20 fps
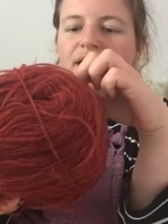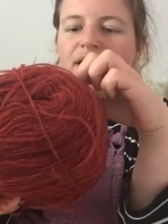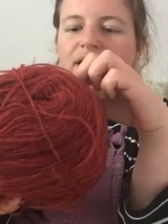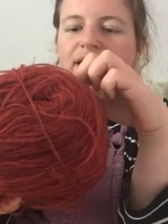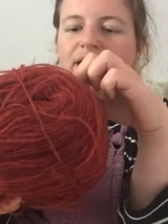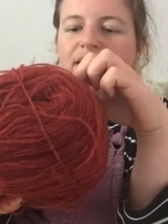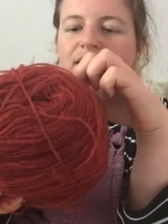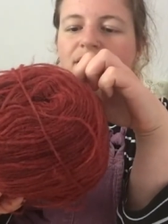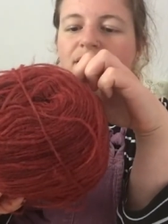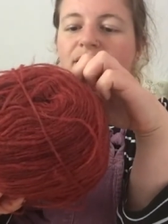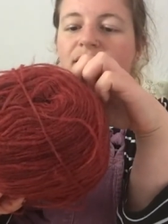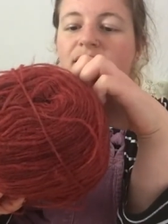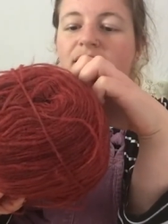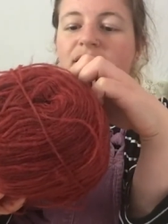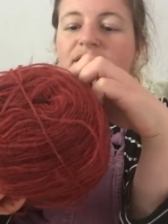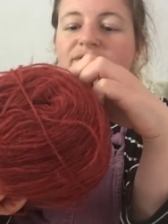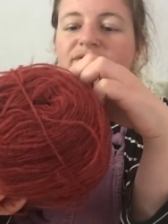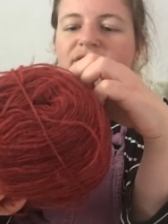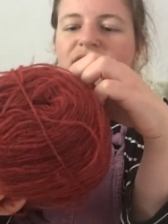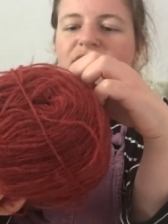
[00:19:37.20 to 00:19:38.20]
Like, I
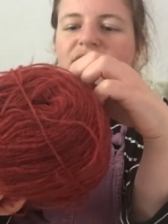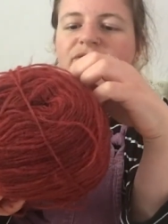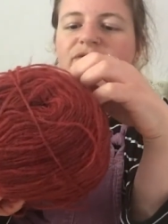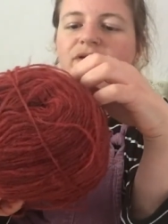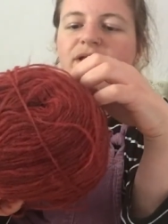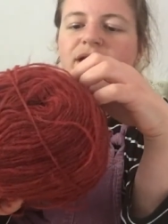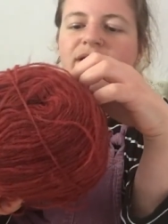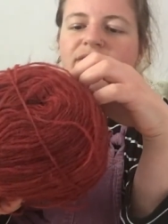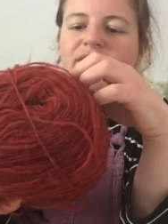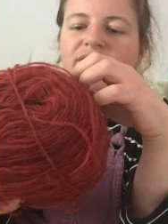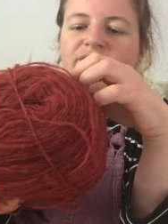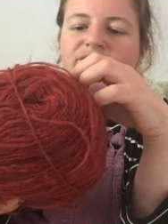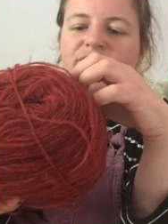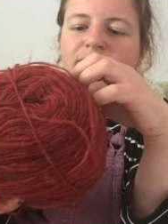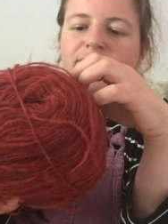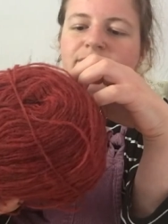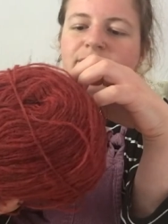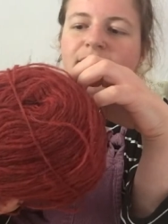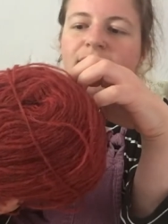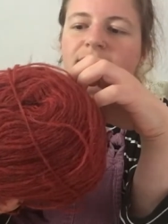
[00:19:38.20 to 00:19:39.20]
love it. I feel like that
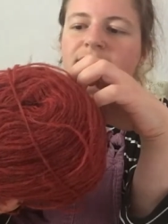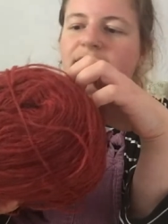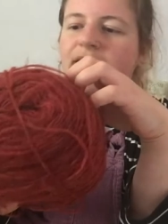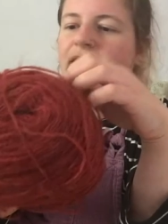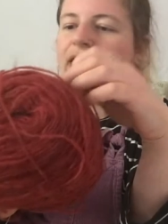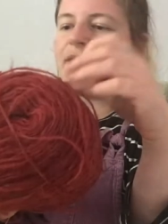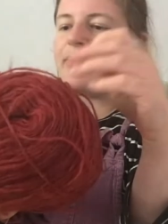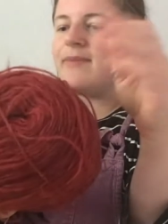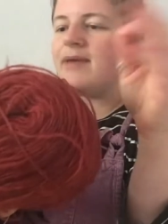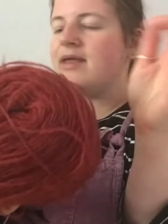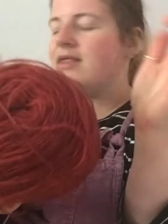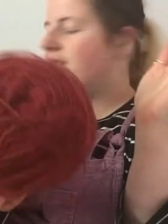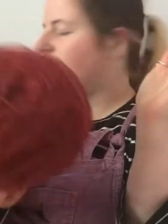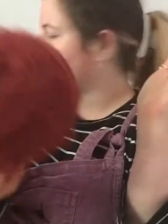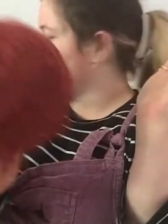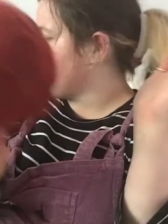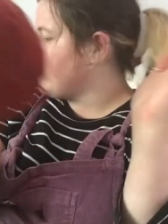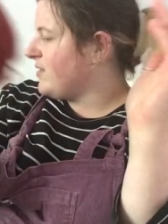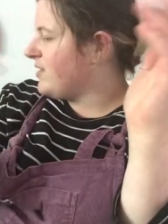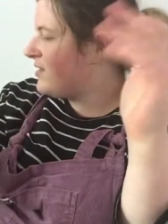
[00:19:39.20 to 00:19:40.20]
friend must hate me to
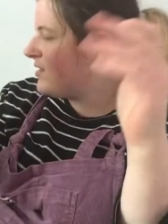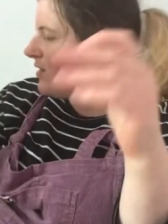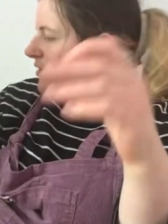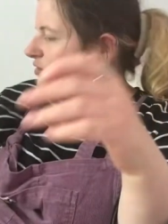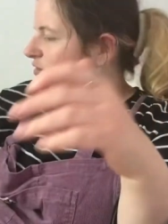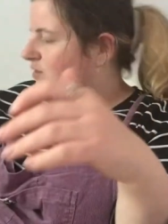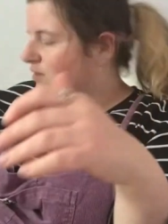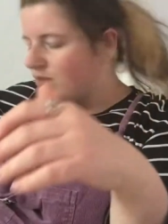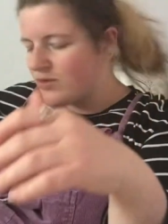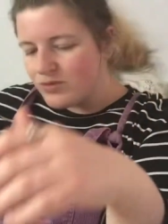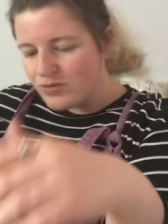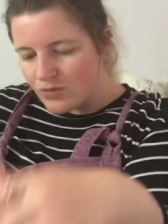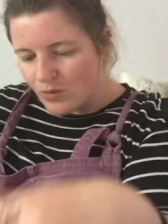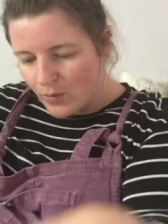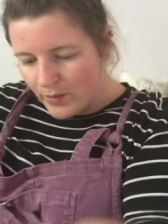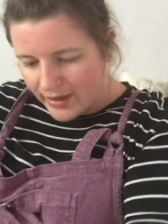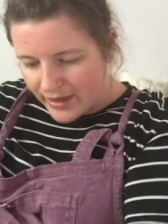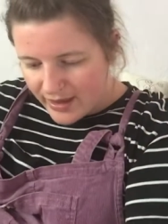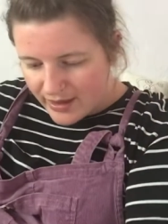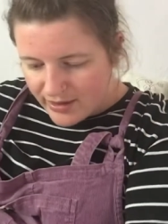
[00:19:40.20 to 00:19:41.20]
give me such an
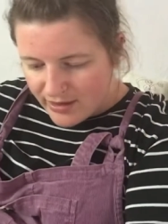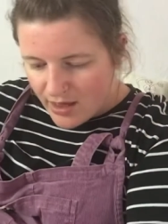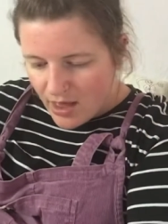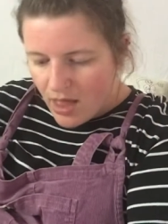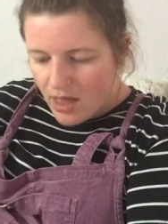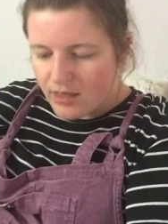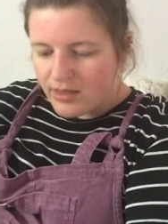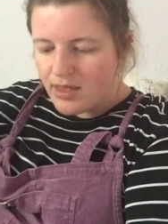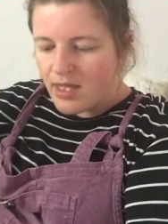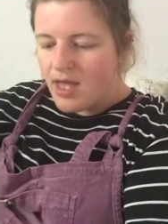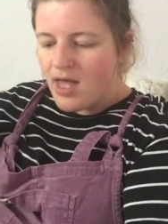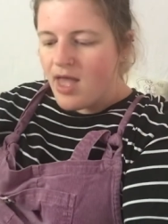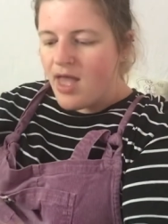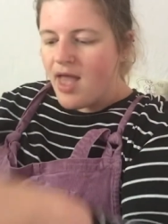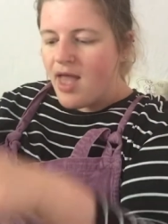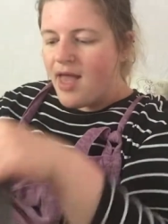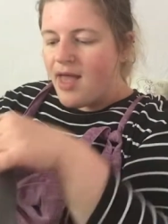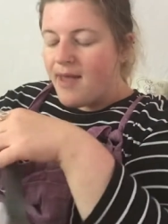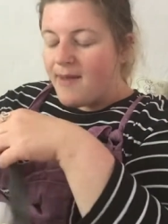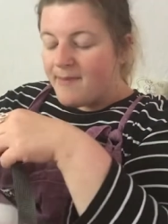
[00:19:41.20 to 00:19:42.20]
annoying yarn.
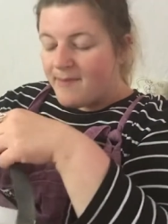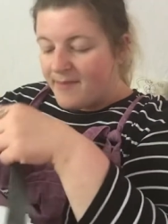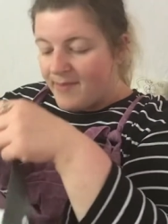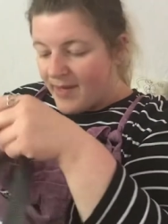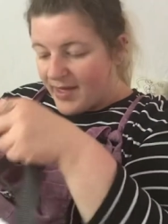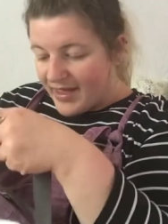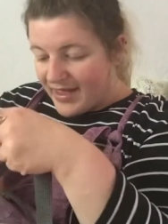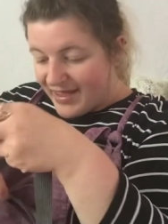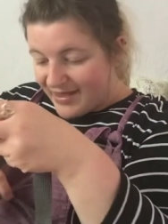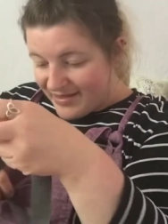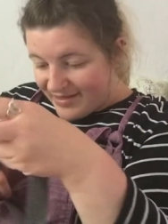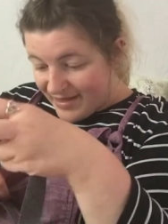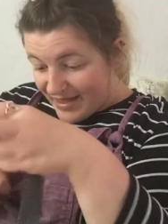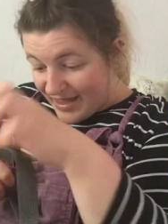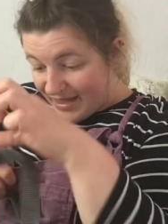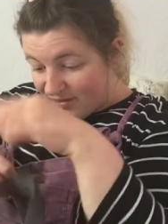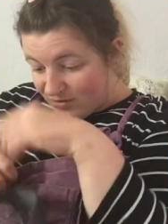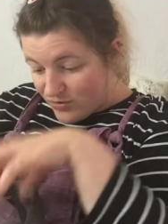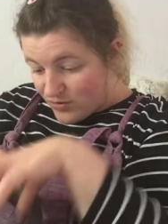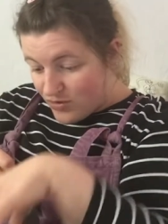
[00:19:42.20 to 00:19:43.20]
But it's,
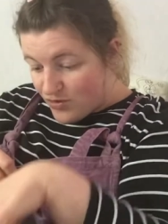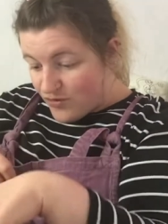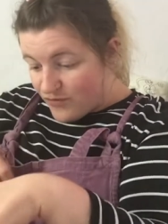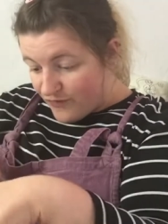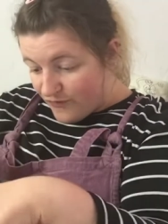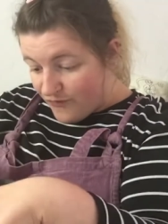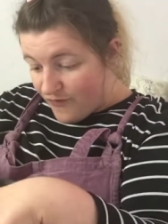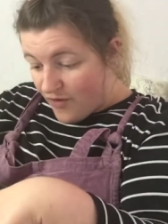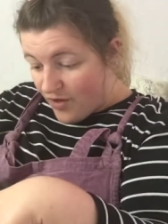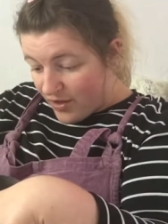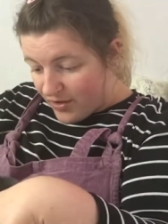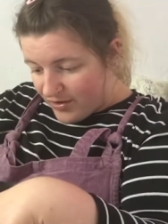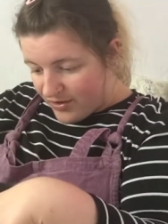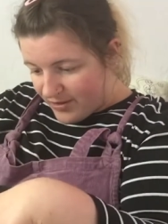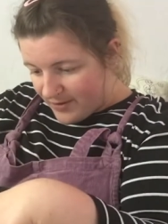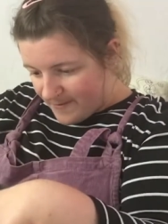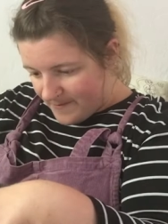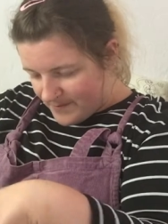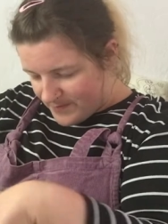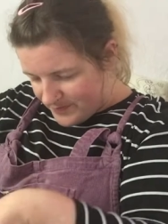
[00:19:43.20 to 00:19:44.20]
it's good
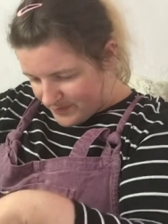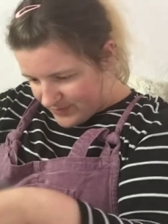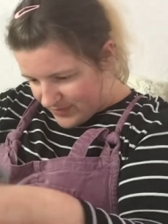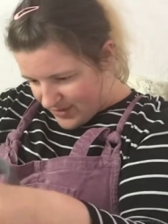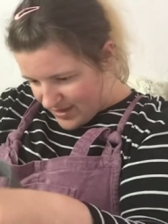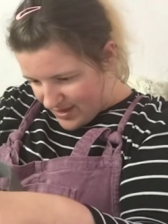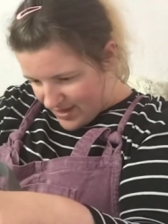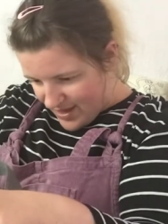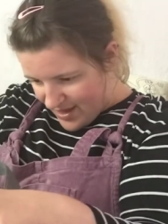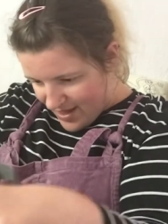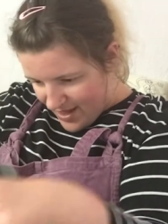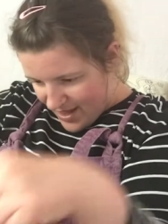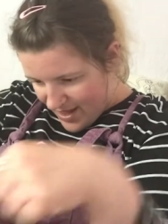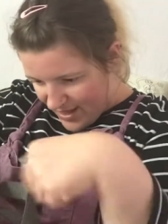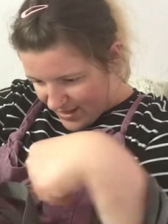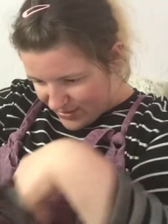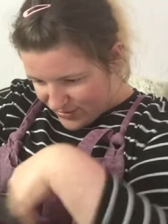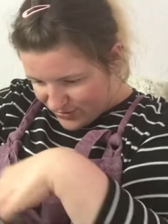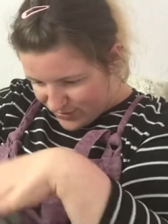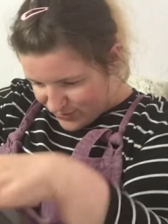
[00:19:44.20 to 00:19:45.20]
fun.
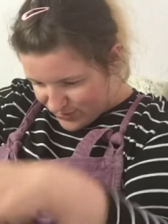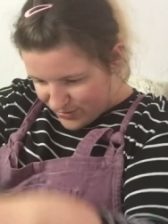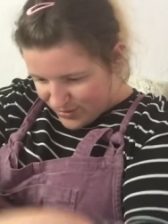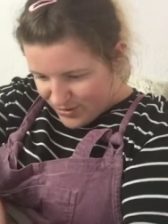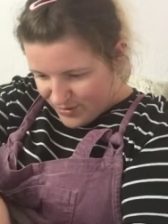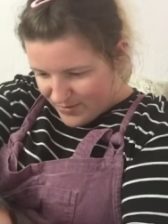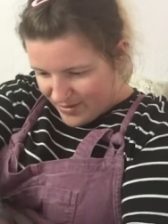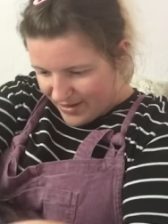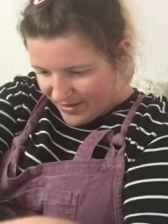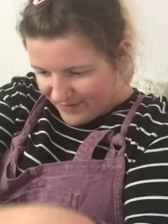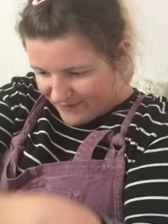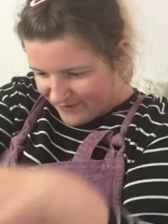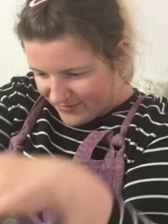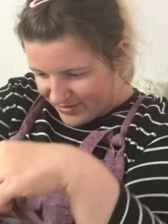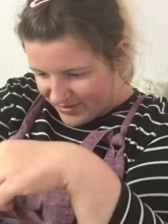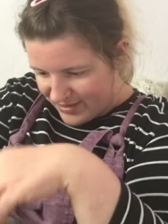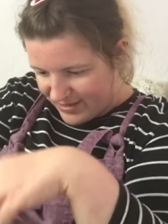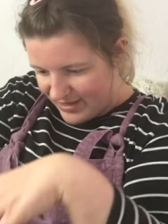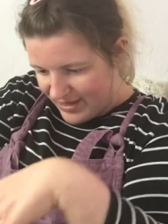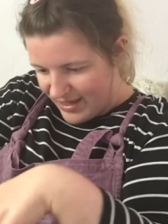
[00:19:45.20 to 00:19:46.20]
And you do have to
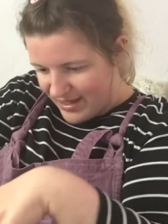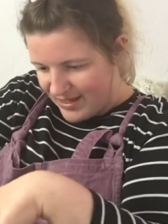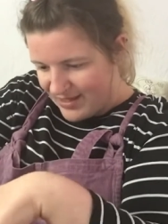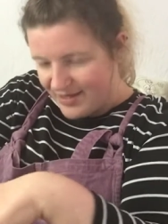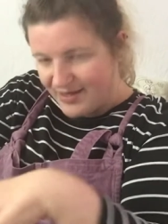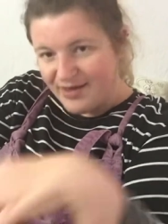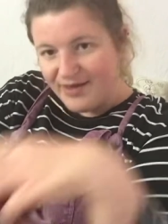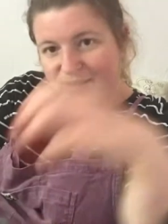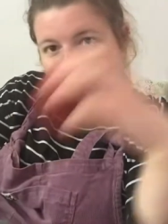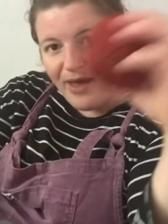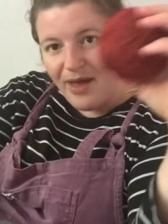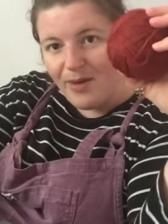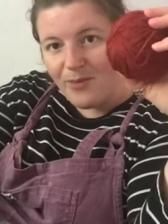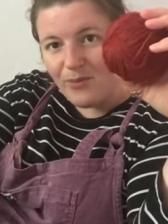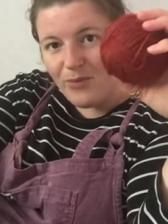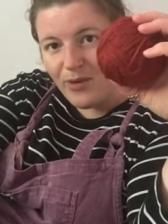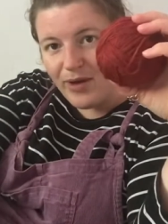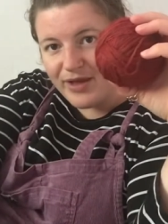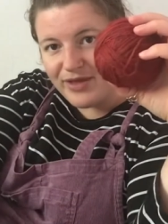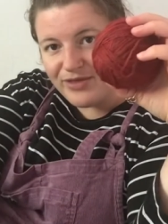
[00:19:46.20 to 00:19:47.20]
sit and
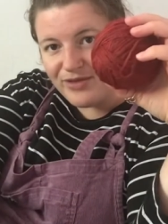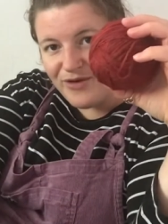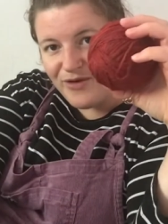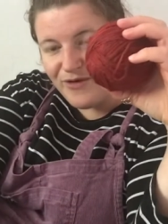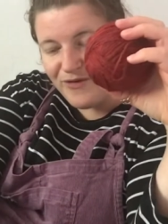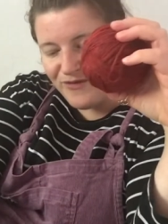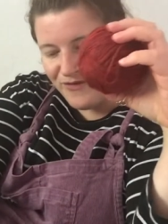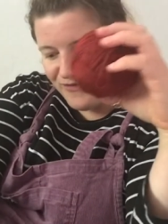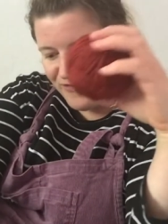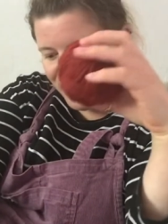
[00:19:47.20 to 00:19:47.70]
wind off